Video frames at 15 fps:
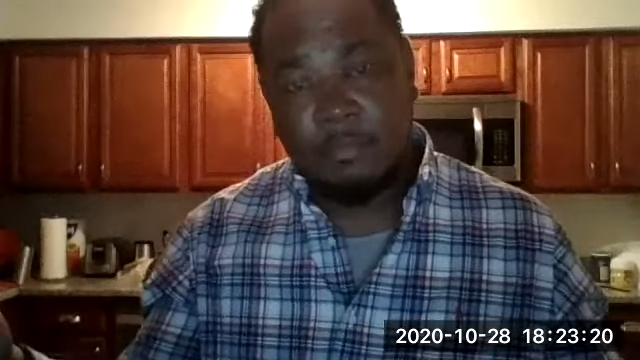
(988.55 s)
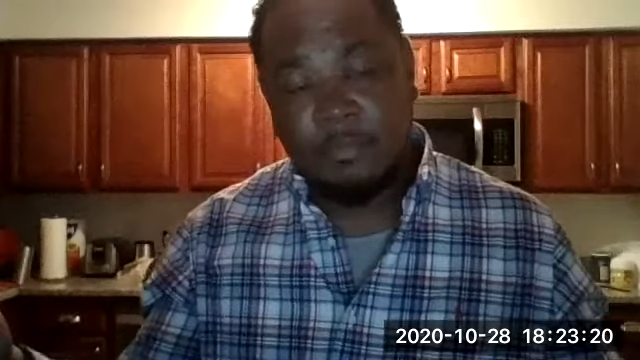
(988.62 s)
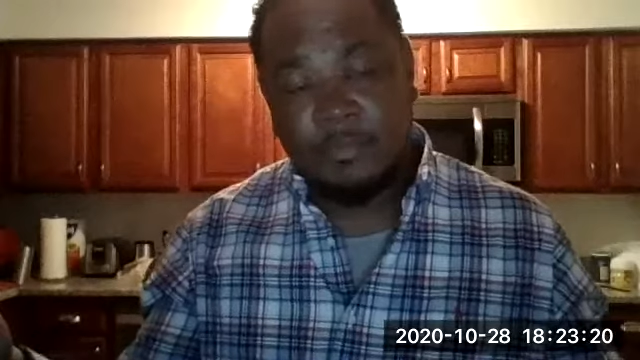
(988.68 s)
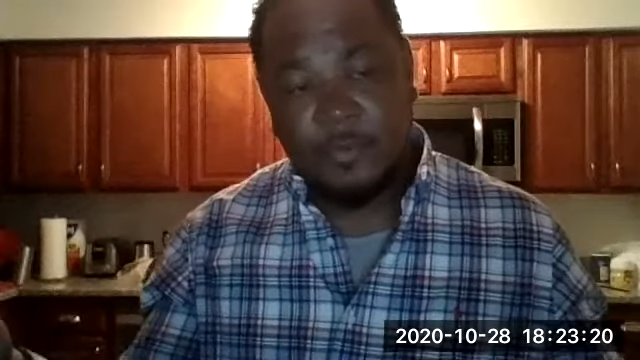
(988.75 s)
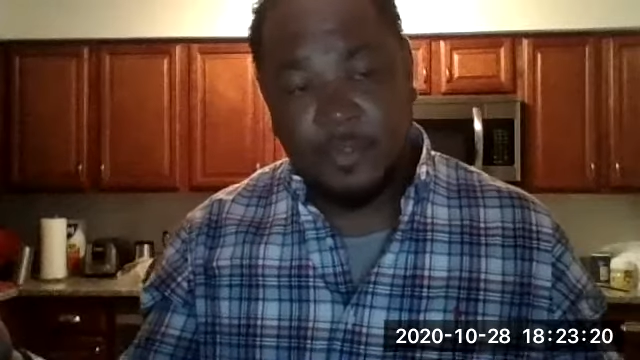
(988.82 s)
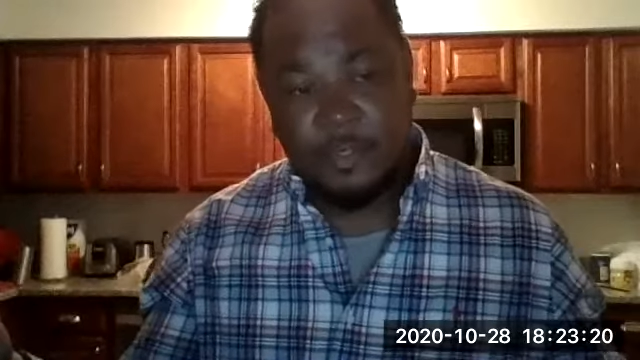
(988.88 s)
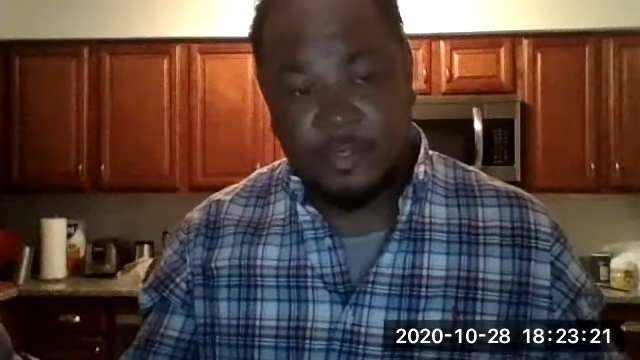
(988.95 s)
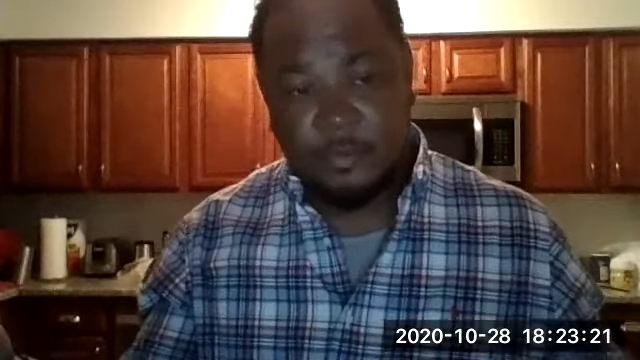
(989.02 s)

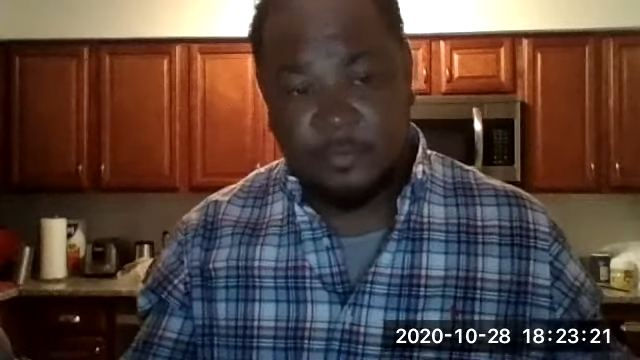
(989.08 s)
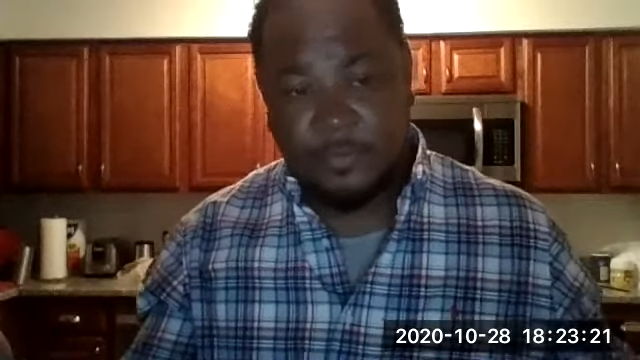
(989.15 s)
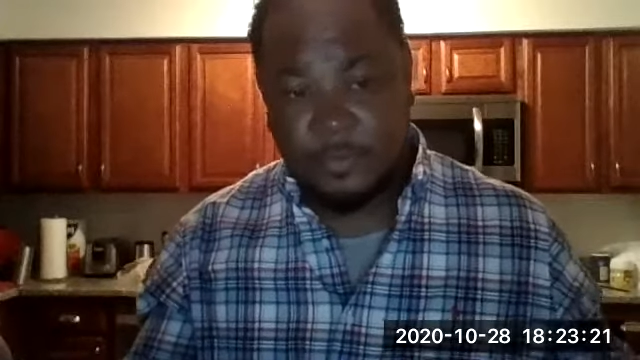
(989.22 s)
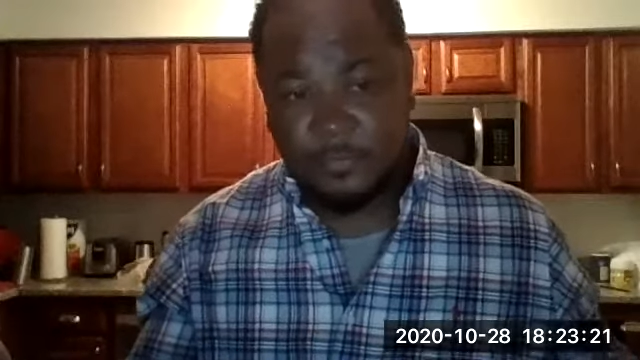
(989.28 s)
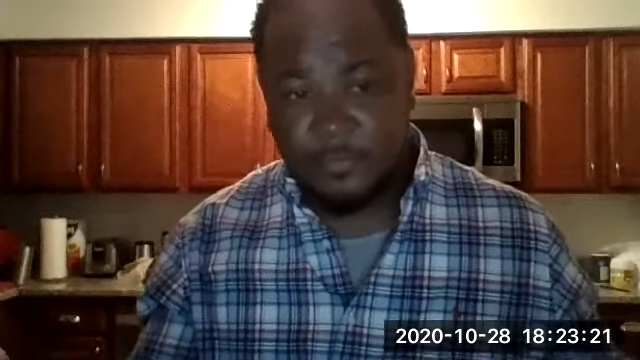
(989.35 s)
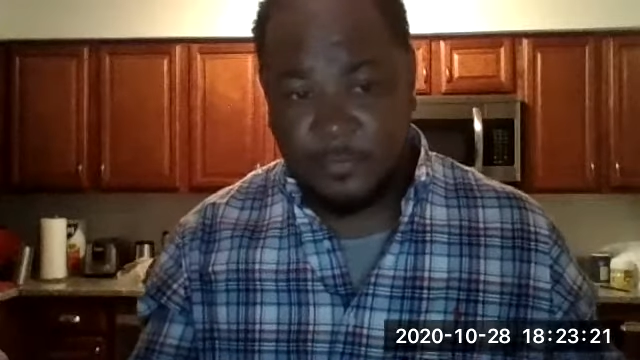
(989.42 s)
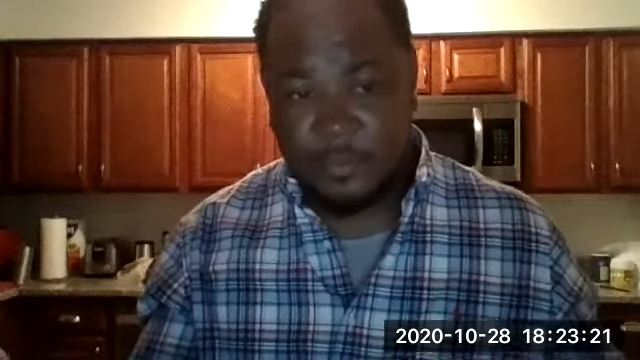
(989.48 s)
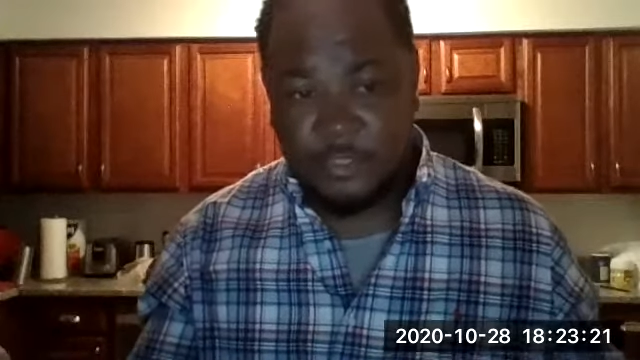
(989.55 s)
from
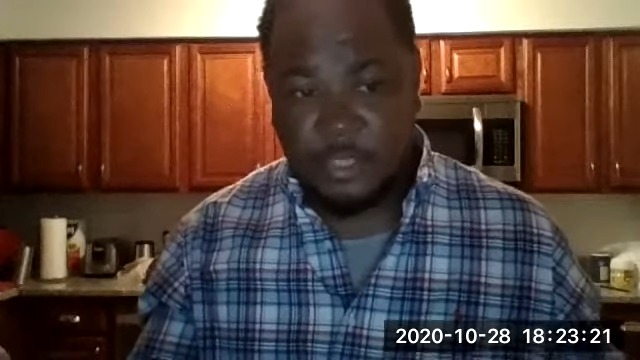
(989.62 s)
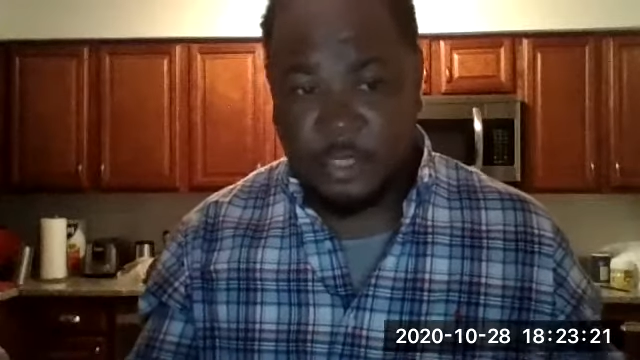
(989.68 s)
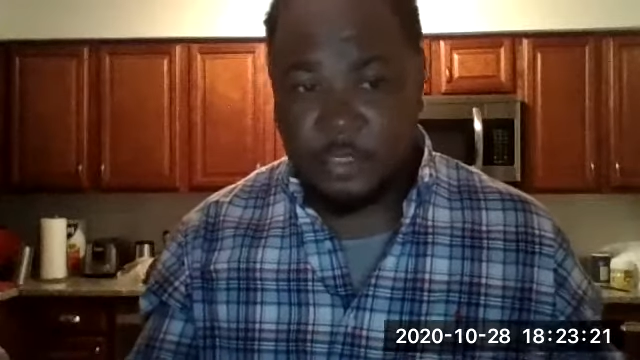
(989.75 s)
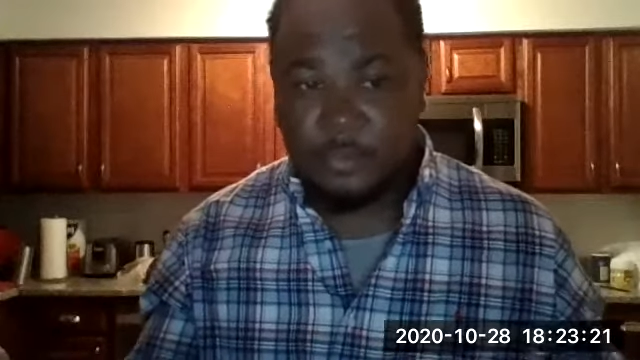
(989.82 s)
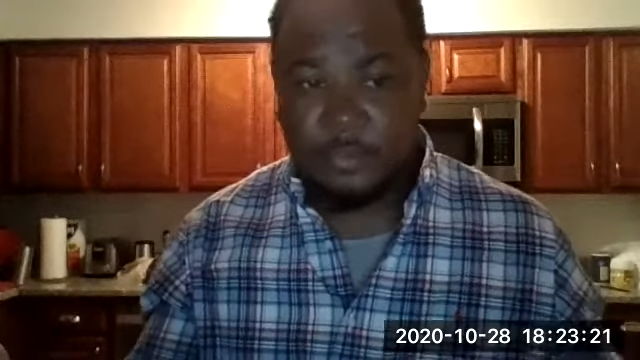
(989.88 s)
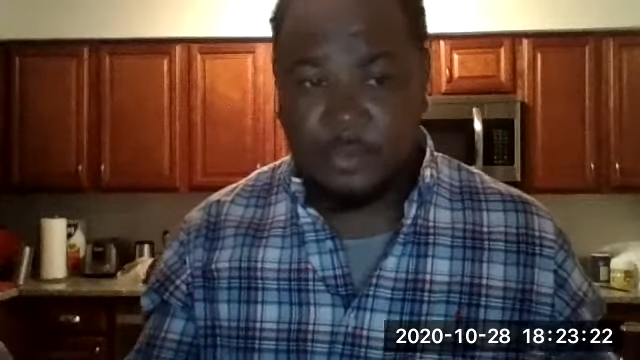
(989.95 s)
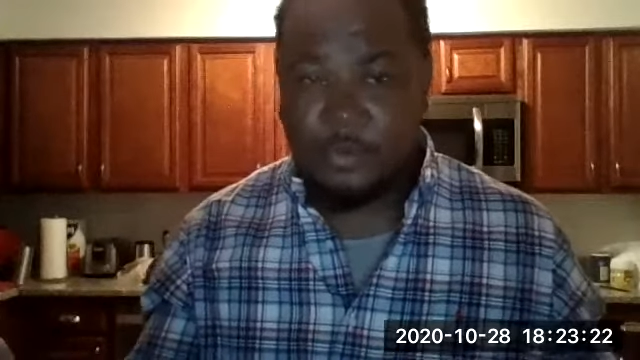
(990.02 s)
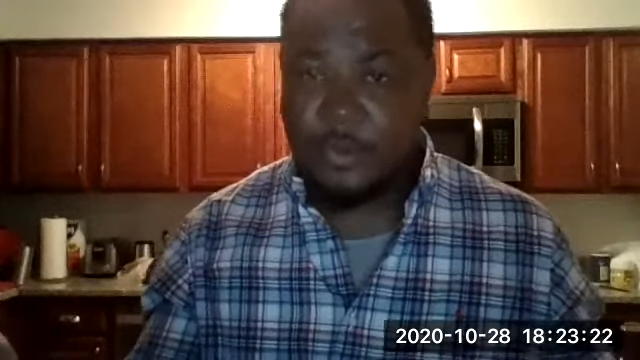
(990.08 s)
the attorney
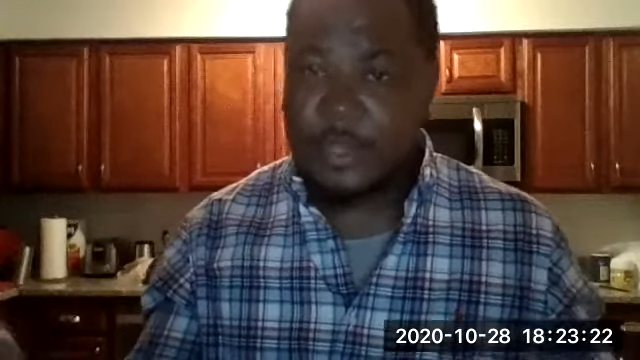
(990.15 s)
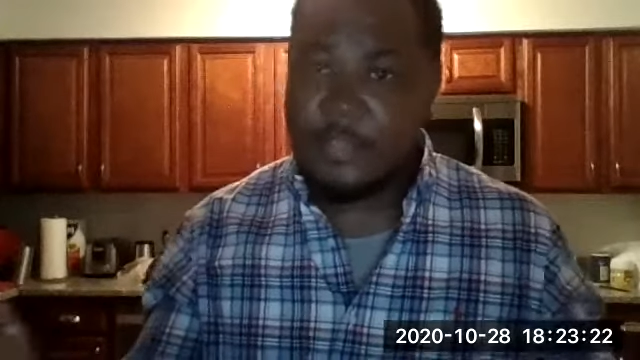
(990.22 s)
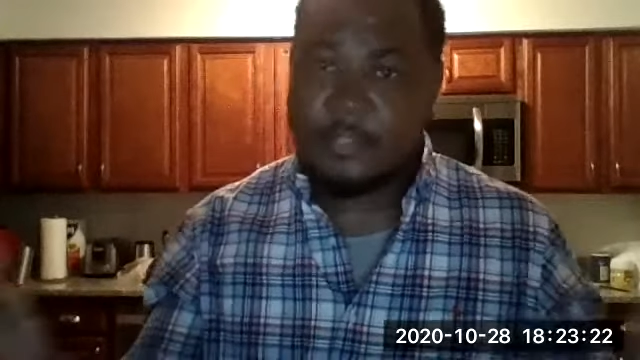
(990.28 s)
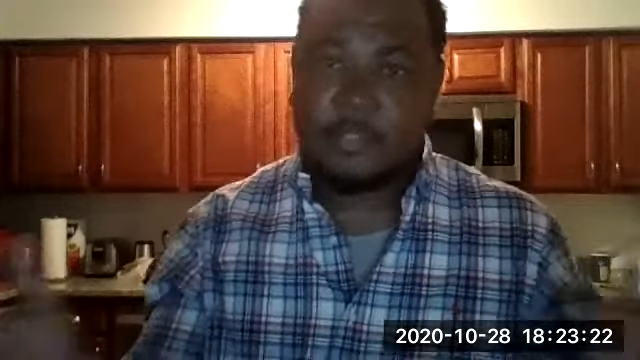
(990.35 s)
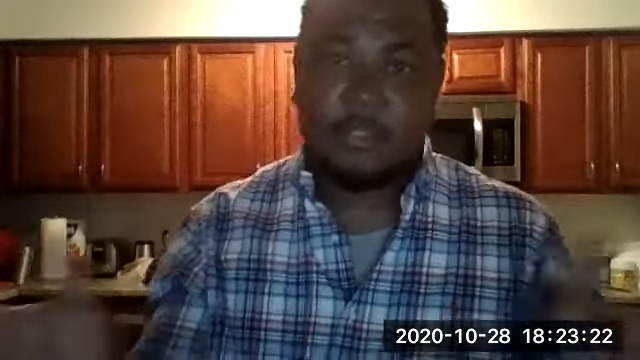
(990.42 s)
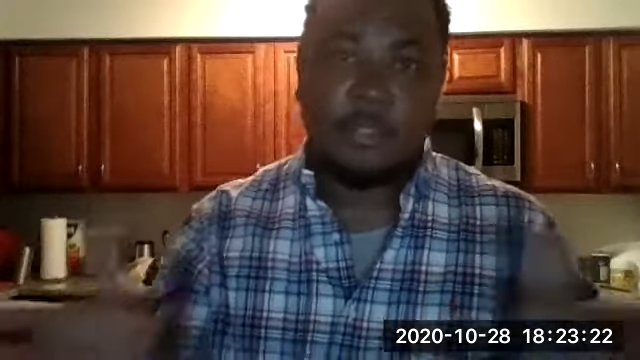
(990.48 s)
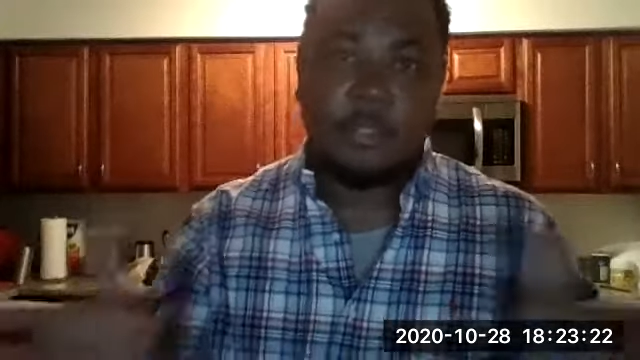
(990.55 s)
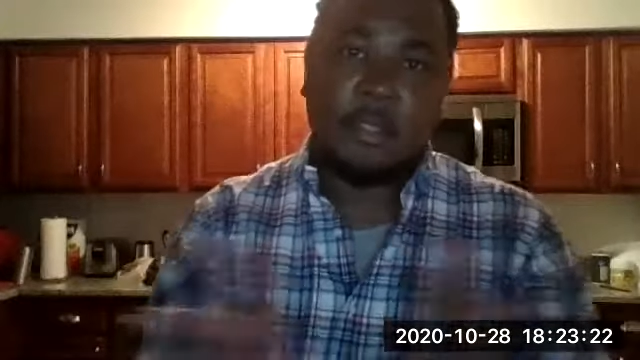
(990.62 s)
request